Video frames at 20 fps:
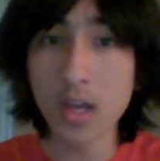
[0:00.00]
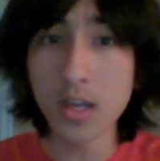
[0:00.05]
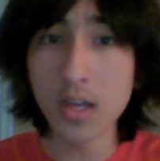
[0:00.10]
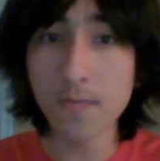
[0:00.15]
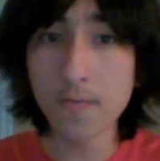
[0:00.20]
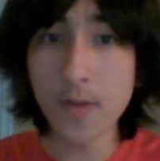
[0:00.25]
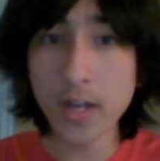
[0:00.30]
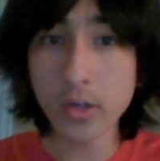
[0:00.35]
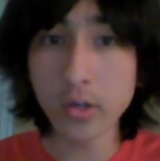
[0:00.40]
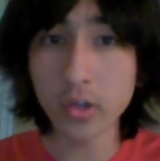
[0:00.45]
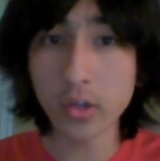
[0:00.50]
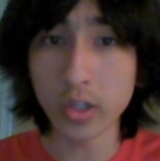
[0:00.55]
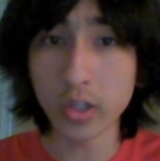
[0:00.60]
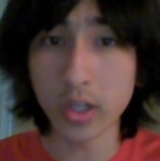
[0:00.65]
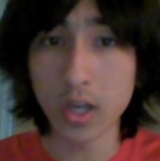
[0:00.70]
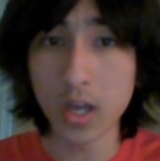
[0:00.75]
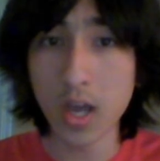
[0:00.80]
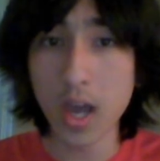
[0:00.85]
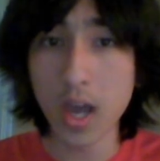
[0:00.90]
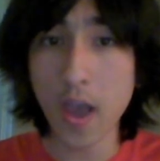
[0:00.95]

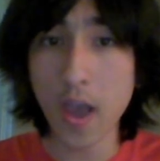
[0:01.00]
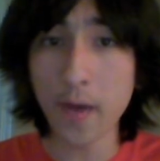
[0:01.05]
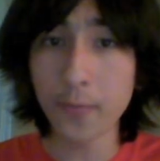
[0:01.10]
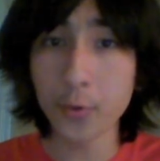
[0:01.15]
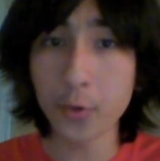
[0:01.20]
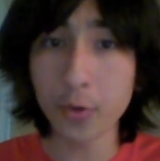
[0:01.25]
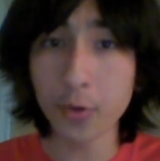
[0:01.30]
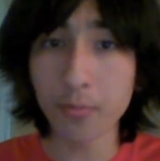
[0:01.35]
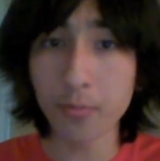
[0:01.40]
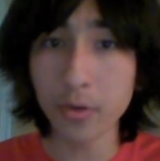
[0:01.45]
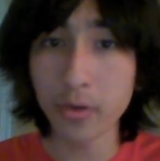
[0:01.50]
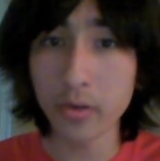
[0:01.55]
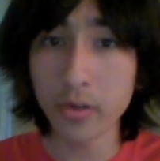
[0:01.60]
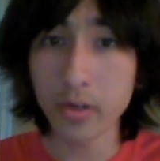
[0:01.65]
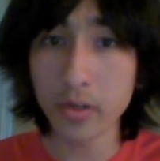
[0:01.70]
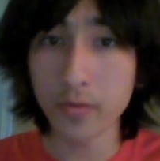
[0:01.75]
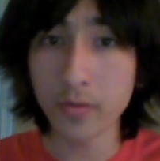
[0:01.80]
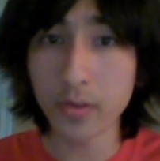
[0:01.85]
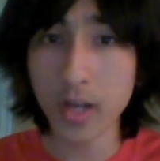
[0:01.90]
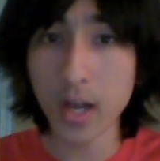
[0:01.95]
Eventually, after a period
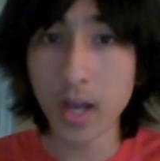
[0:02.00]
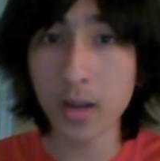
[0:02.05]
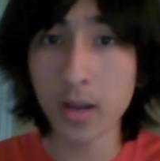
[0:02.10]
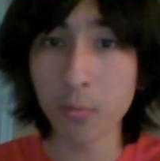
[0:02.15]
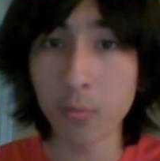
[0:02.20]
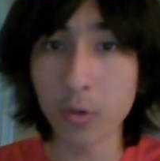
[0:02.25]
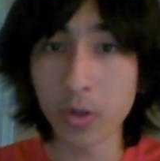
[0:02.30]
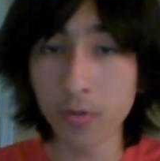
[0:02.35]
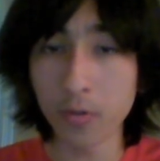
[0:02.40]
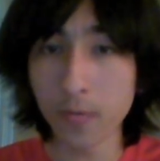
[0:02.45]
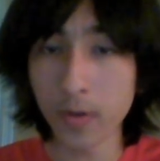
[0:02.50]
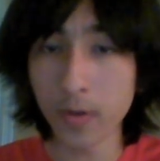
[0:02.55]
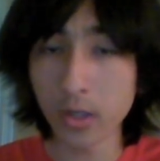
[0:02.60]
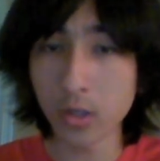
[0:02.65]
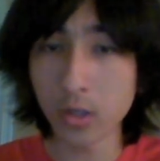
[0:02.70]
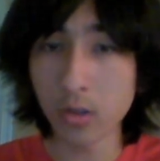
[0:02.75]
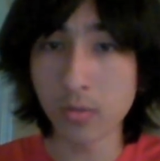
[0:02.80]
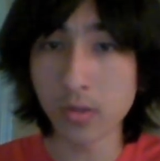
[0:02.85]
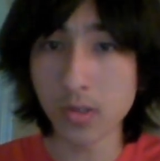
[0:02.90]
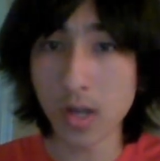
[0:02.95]
of time where the
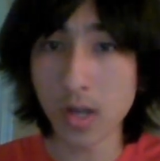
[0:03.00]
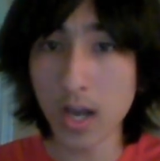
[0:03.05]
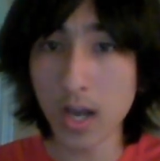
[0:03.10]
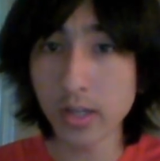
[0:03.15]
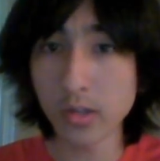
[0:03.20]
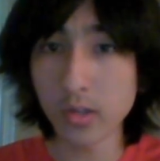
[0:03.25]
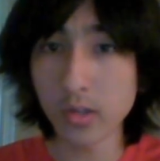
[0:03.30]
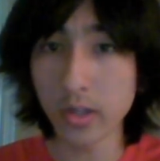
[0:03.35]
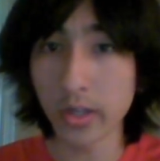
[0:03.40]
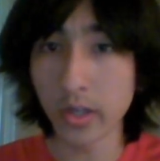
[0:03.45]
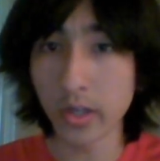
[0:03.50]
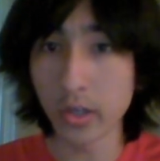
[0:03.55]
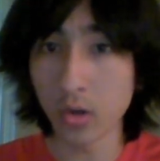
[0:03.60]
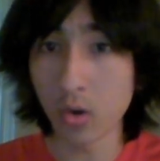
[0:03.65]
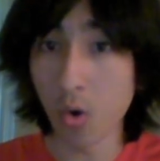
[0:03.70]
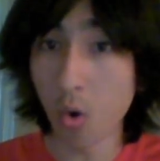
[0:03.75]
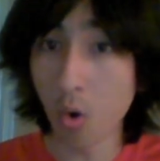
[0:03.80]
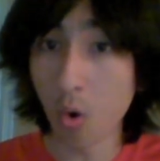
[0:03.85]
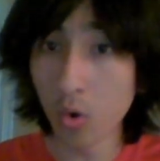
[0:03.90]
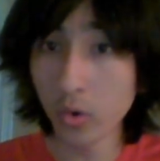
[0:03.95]
victim is isolated
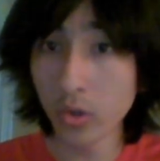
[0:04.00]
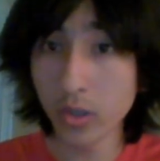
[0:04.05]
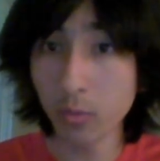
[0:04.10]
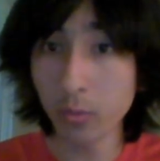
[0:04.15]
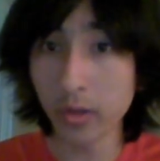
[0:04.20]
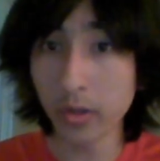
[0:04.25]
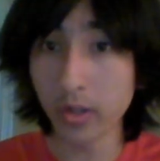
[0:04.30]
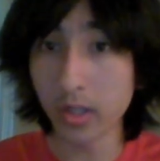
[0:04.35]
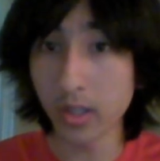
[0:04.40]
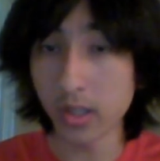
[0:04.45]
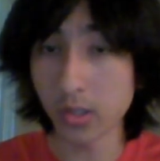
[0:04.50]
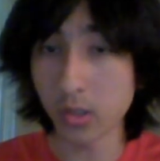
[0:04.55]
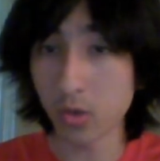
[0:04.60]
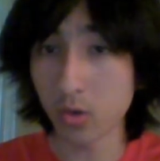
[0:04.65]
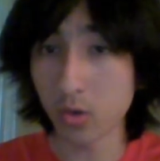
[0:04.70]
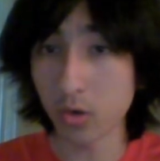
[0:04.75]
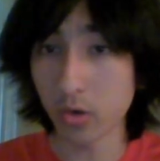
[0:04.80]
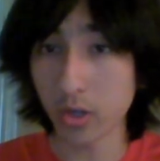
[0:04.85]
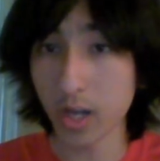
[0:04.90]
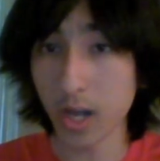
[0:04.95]
only with his or
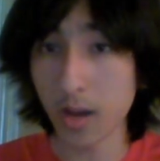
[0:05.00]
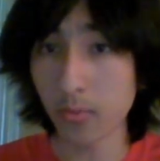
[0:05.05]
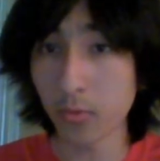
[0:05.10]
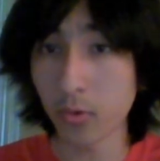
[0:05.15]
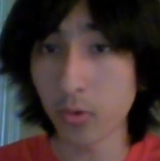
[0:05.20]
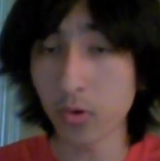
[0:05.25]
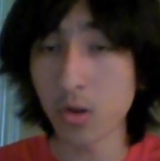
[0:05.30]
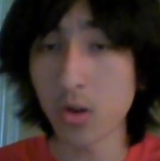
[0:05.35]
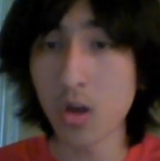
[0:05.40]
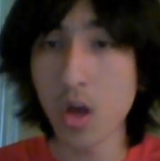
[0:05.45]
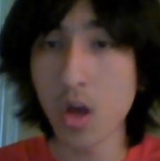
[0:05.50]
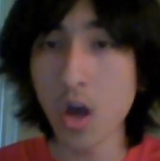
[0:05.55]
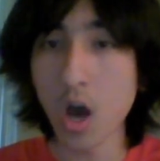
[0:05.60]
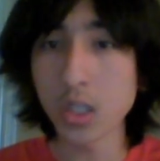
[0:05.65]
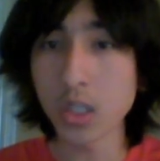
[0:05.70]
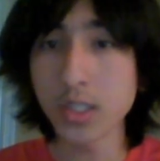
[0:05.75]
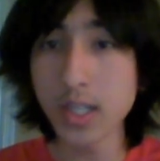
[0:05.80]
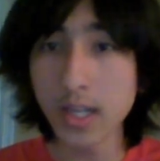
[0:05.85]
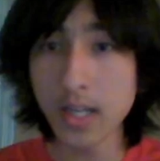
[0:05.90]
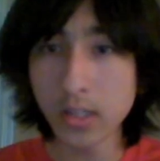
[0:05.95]
her captor, a
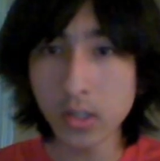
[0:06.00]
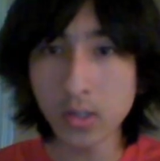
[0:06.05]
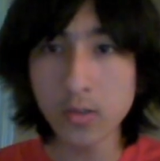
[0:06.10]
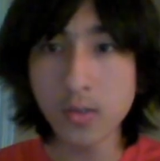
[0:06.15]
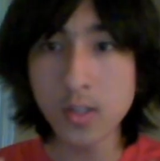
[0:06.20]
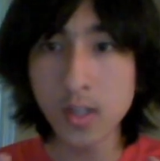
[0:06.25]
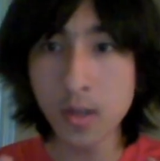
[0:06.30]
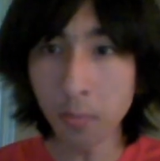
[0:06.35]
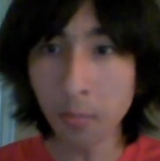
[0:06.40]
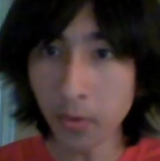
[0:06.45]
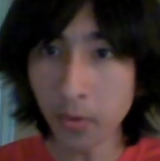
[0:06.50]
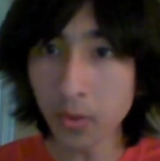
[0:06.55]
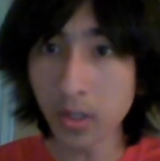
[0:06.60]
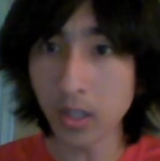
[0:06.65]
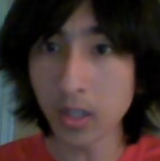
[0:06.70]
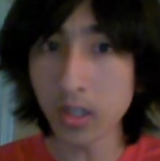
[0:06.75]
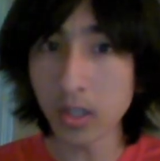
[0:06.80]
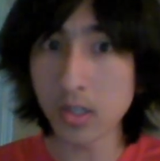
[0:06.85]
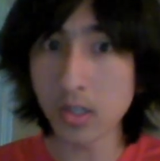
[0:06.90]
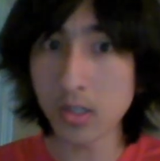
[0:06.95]
sense of
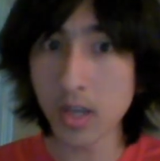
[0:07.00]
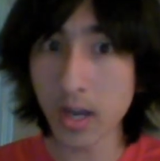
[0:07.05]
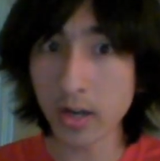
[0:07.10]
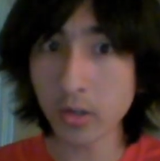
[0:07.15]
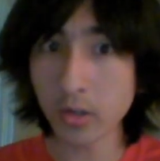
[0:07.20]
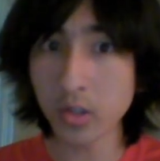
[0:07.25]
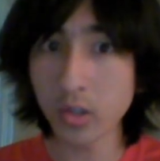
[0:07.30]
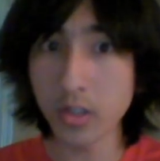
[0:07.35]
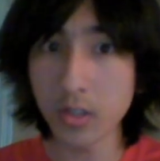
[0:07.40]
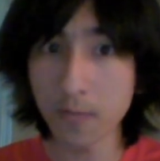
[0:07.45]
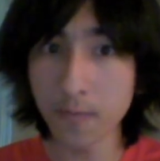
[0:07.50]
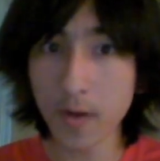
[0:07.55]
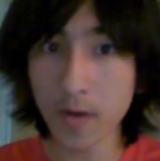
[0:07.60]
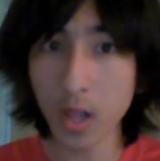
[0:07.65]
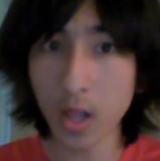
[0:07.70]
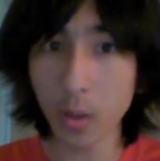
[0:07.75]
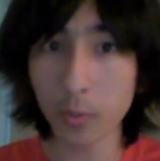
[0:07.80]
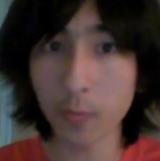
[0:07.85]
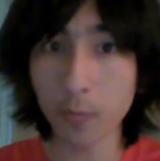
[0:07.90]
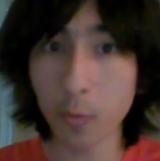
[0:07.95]
sympathy is actually
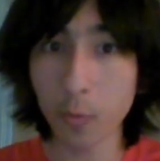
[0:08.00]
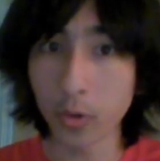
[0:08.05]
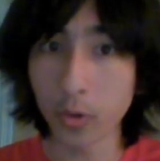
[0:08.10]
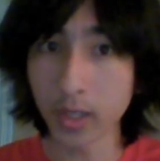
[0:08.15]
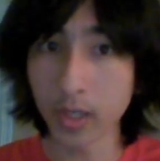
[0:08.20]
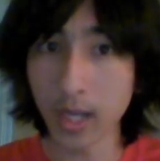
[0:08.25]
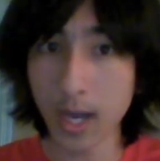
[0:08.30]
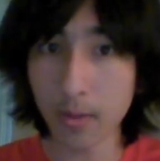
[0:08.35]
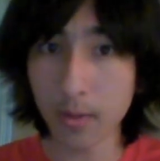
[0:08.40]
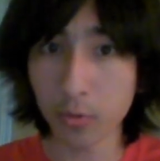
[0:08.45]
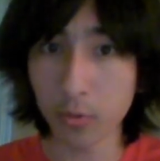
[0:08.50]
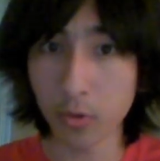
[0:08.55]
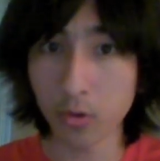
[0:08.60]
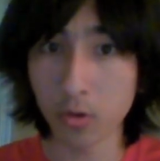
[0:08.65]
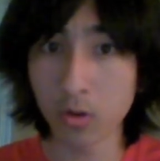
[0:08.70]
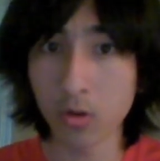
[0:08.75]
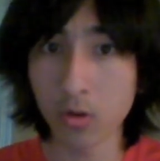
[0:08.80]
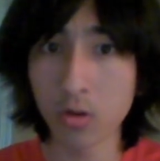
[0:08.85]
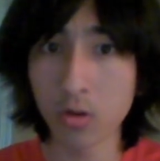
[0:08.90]
developed for the captor.